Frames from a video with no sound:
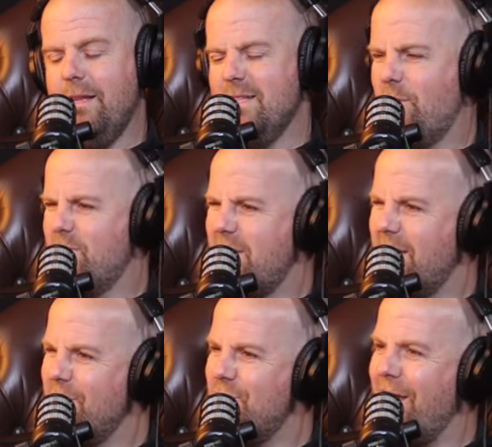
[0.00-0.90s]
There's obviously an
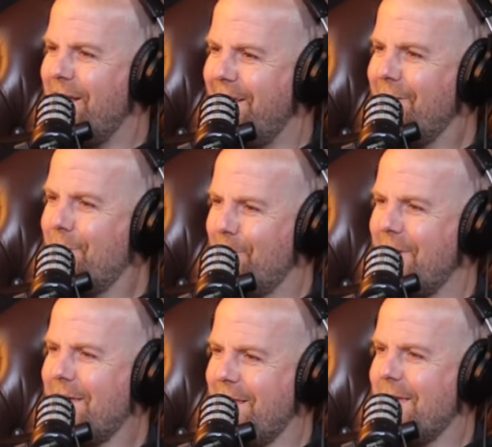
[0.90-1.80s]
agenda from the,
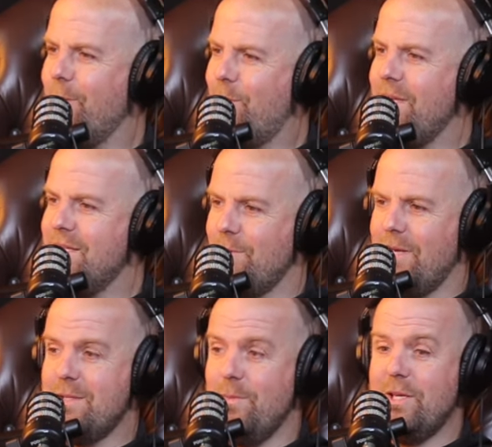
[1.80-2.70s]
the company as well
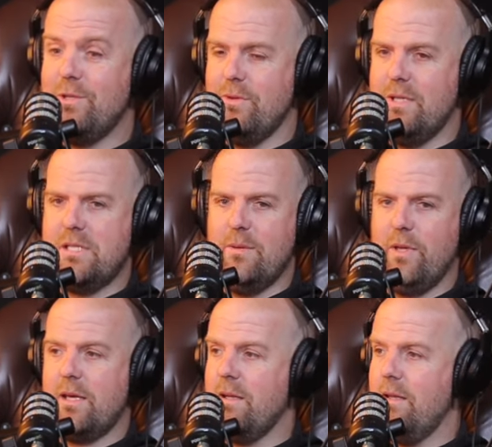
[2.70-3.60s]
to make sure that some of
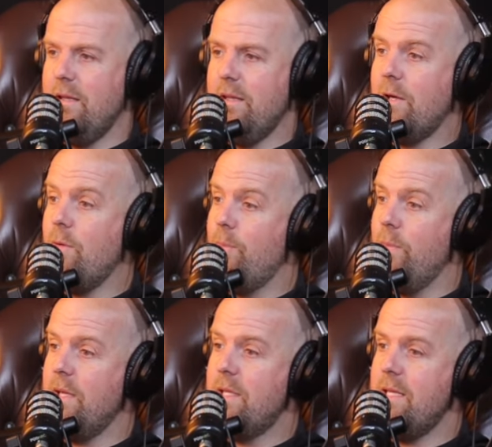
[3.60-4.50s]
the, the, the
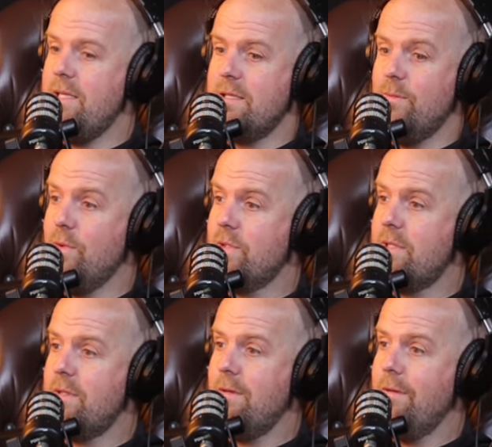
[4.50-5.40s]
equipment is the
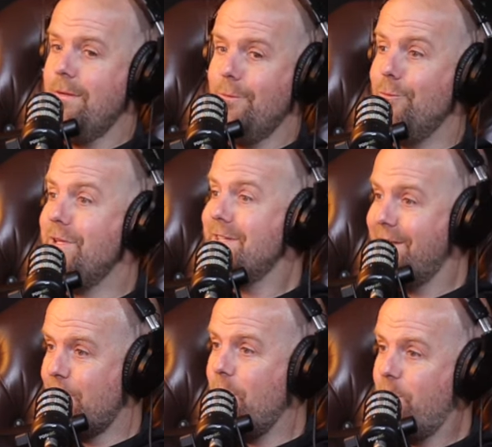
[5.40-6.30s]
most recent
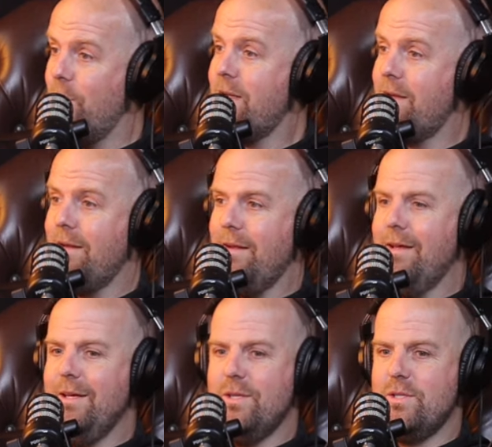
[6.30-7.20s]
equipment
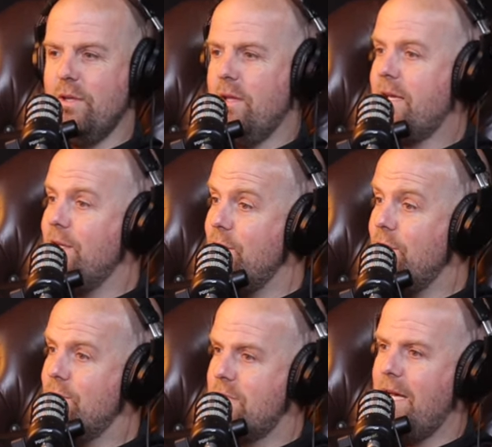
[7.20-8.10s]
so that they can
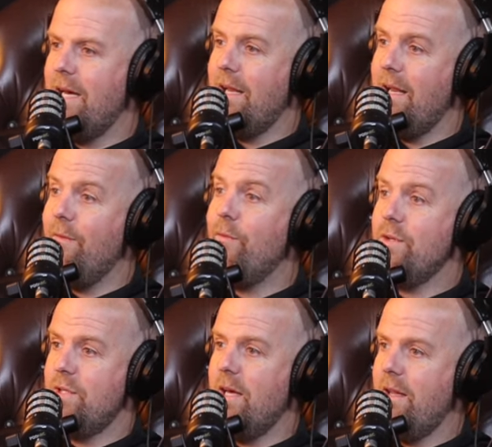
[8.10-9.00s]
use that and
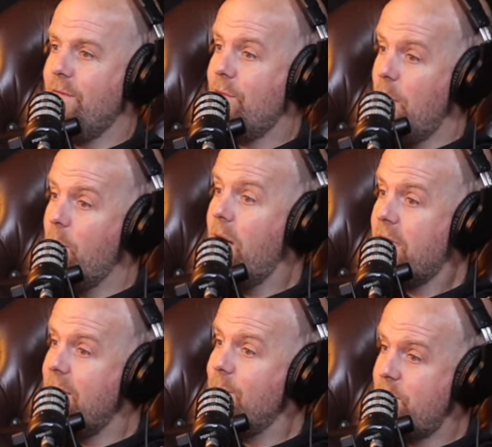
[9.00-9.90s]
leverage that then from a
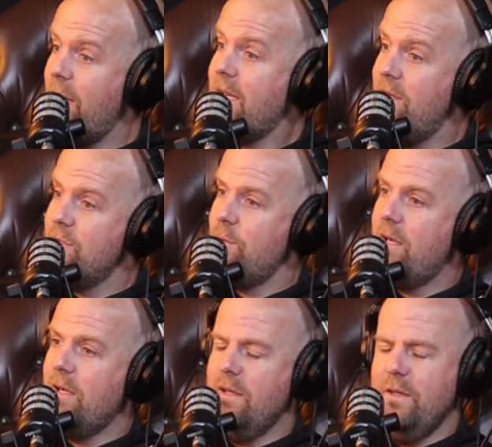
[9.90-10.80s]
marketing perspective as
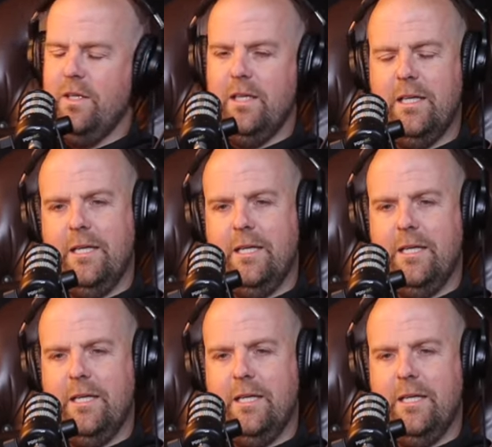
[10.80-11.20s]
well. Mm.